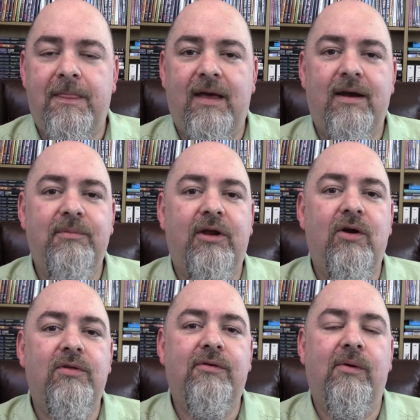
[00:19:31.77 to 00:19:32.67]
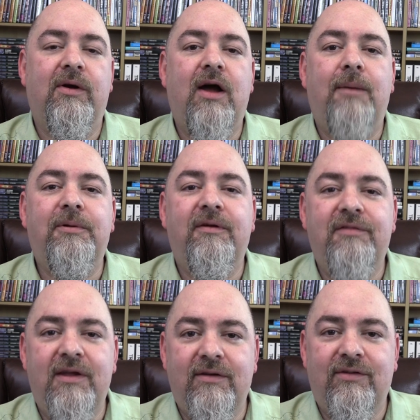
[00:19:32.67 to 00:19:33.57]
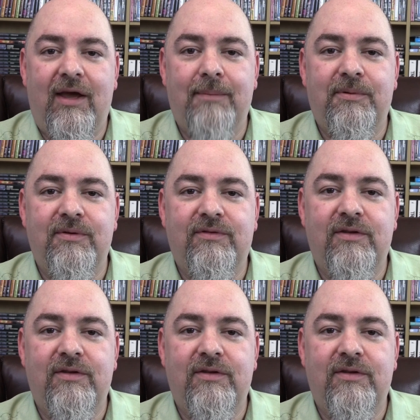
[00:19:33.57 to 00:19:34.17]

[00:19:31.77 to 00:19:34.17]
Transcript: and I'm going to go through a couple of the examples